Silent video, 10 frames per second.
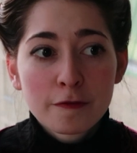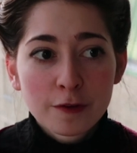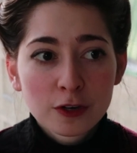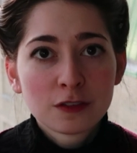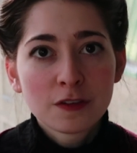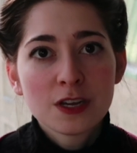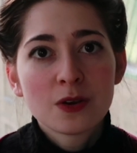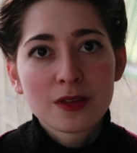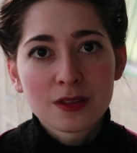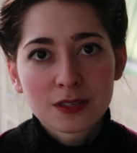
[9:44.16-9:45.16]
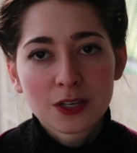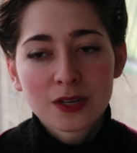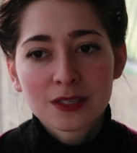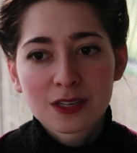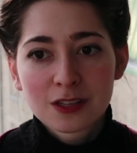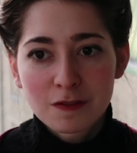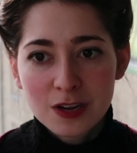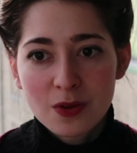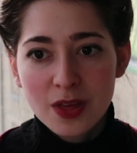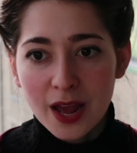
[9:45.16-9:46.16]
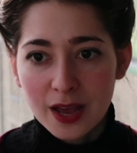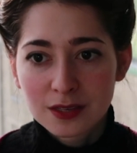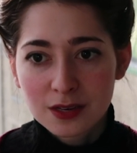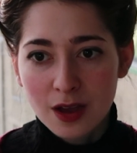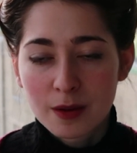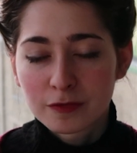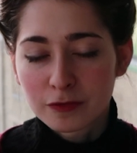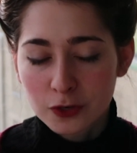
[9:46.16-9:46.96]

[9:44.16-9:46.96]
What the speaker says: first video in the series. It's the video that has to come